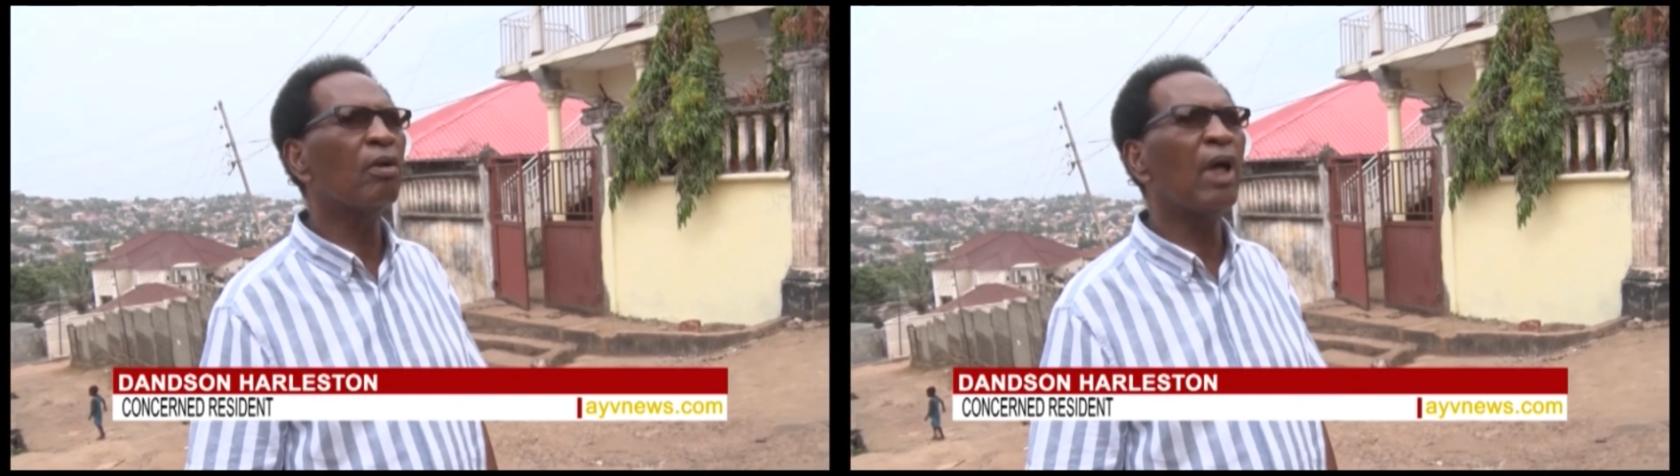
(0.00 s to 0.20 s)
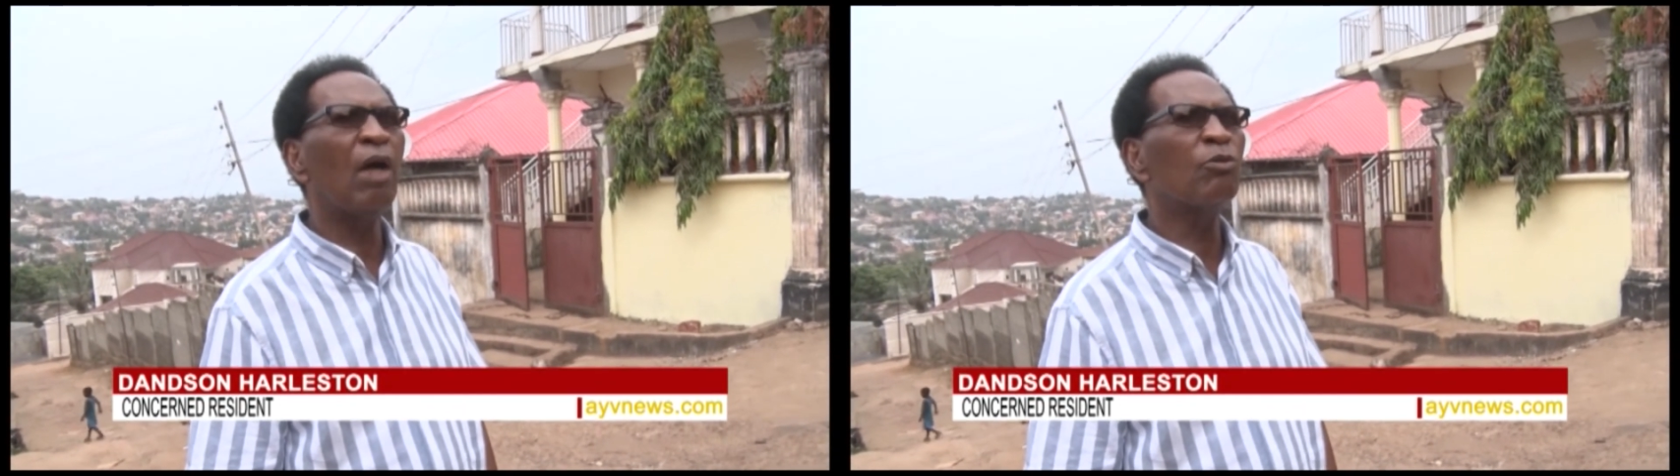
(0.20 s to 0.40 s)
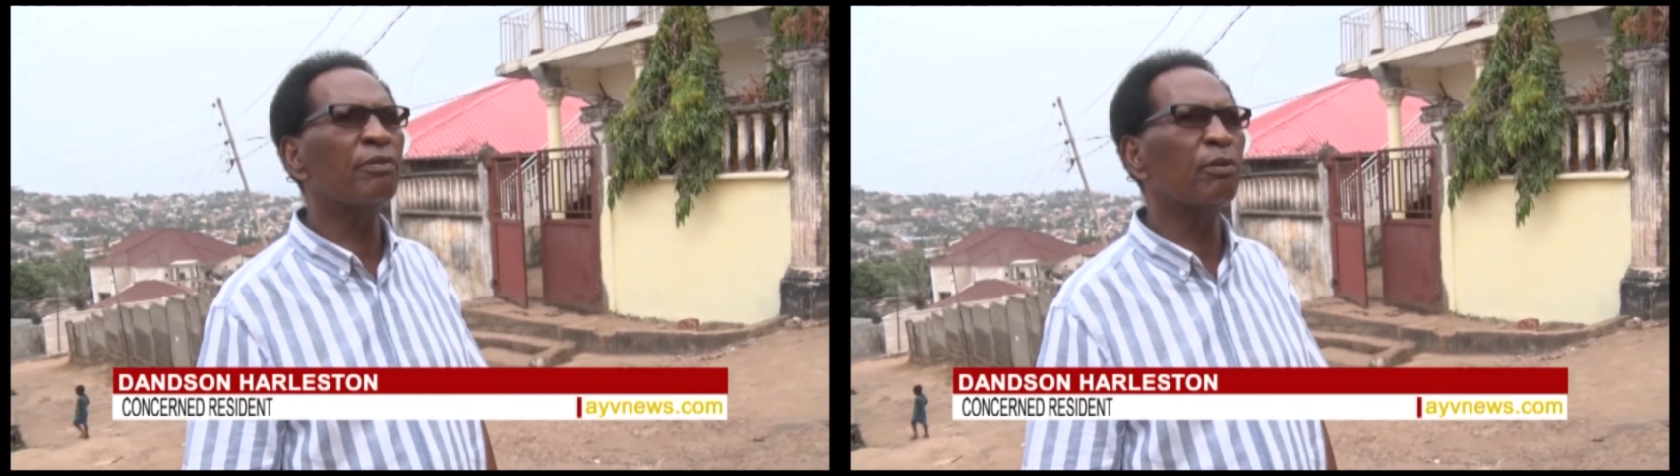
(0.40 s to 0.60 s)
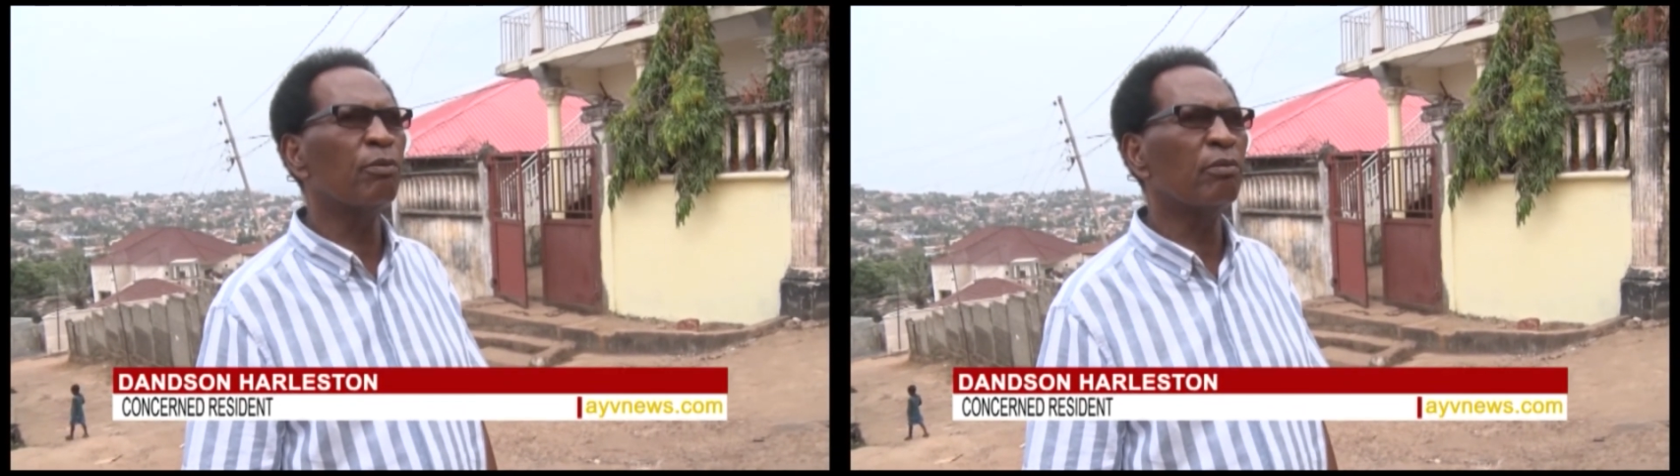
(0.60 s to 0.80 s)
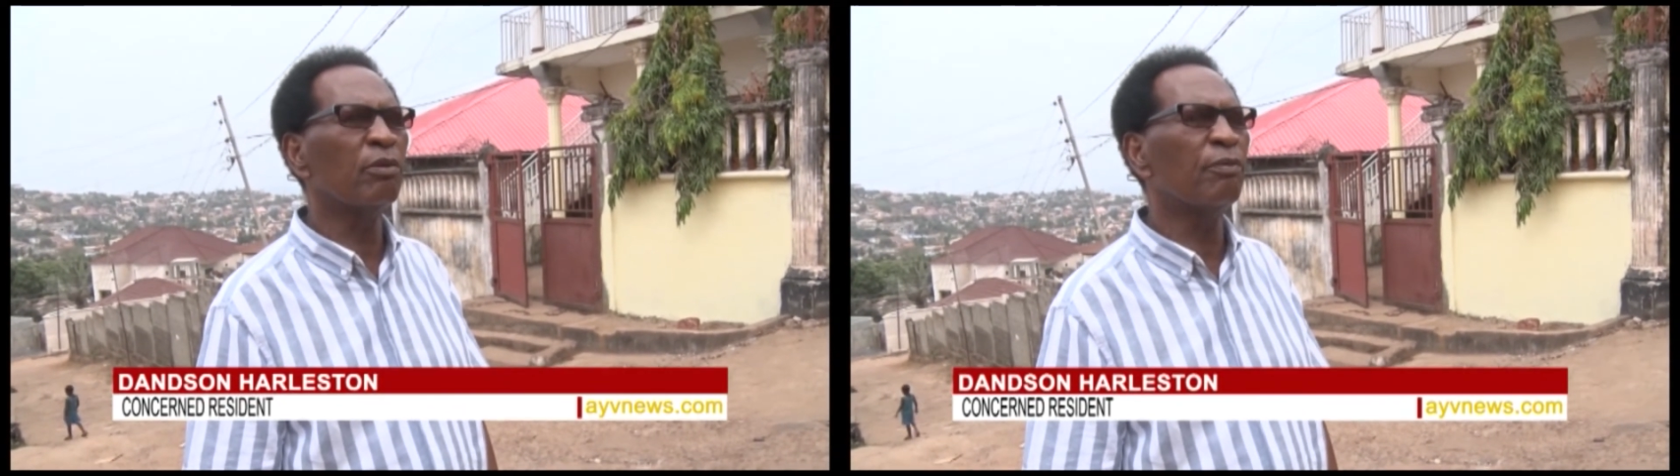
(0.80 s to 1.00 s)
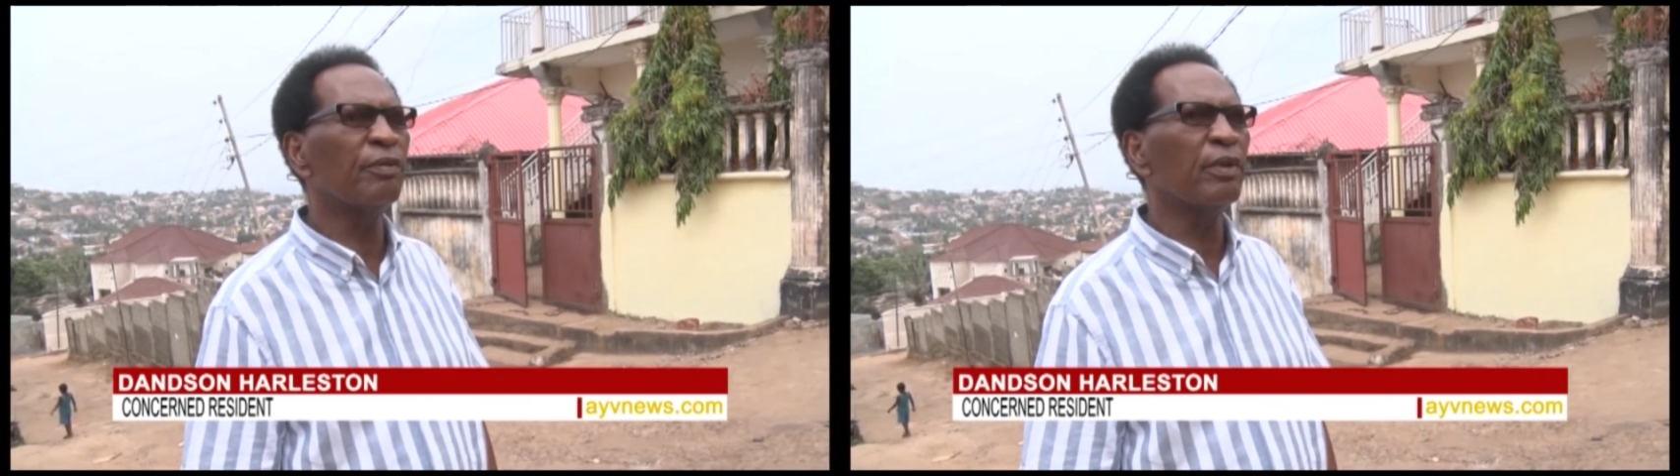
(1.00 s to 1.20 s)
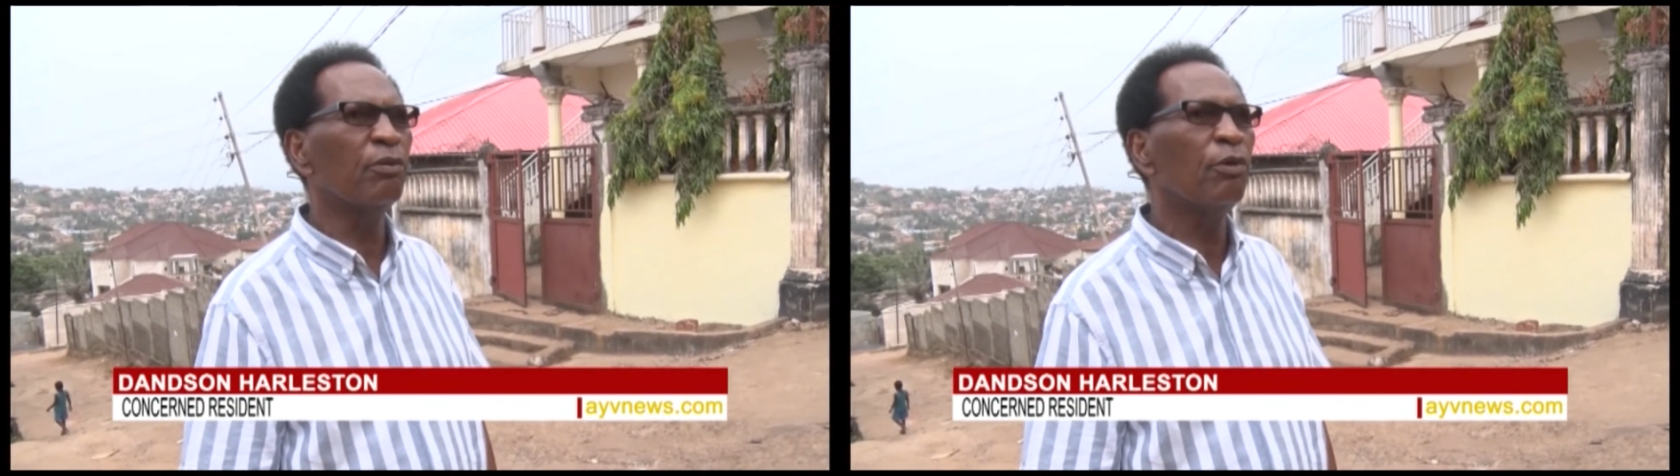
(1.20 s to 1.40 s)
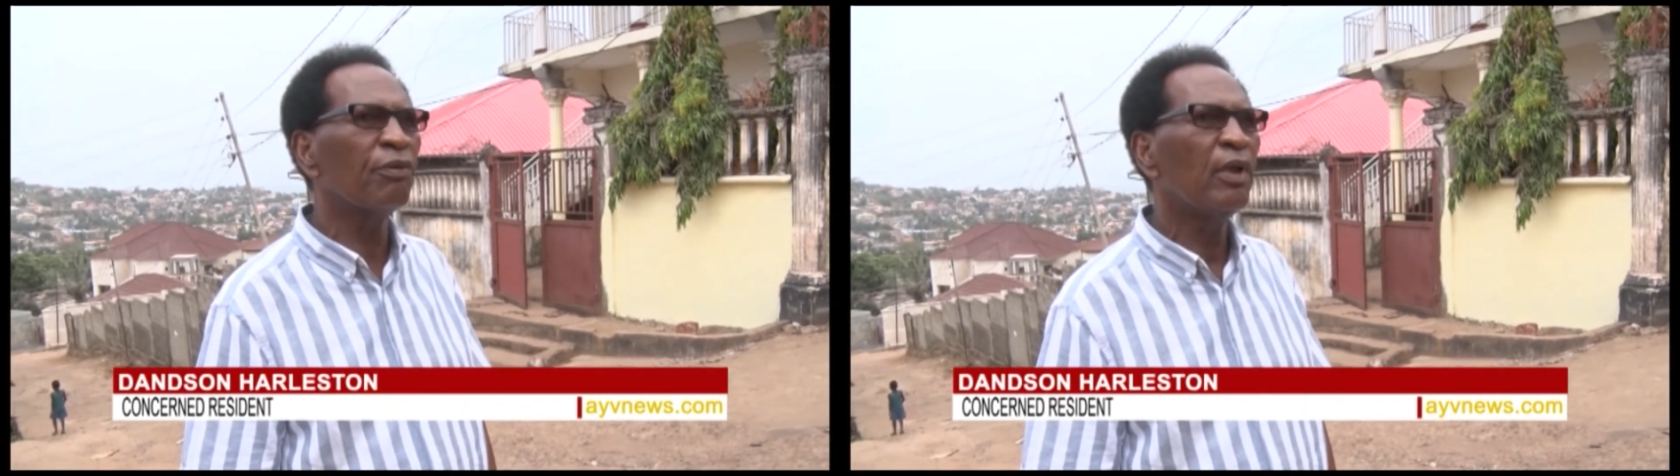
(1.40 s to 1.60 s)
over the
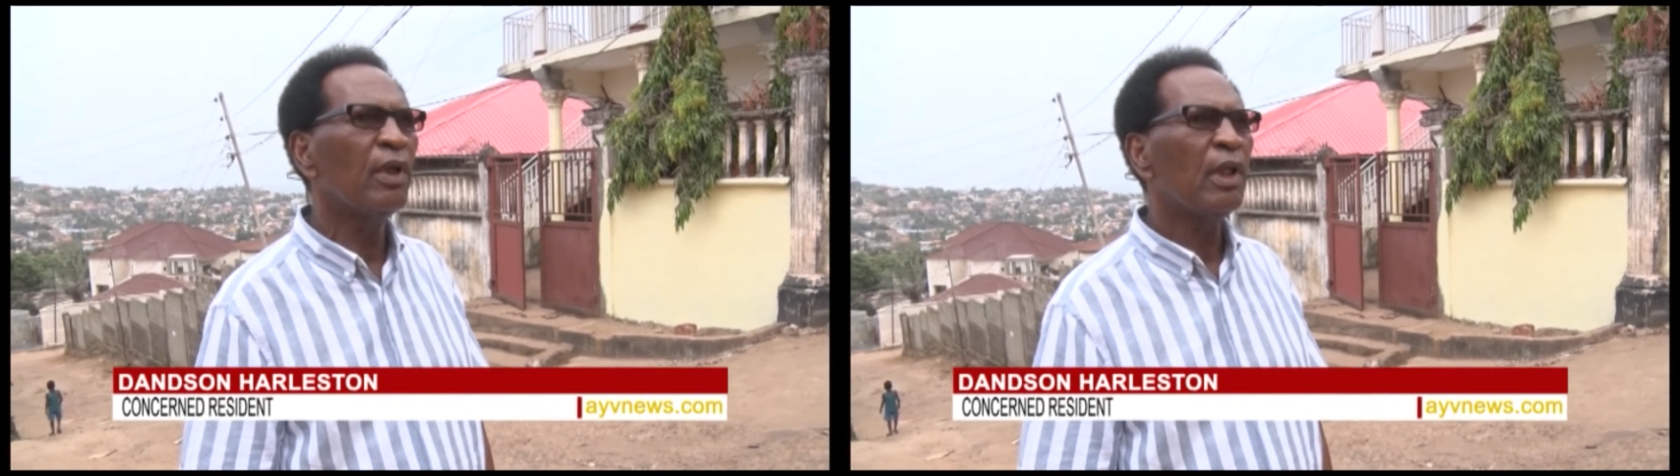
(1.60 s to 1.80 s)
roof,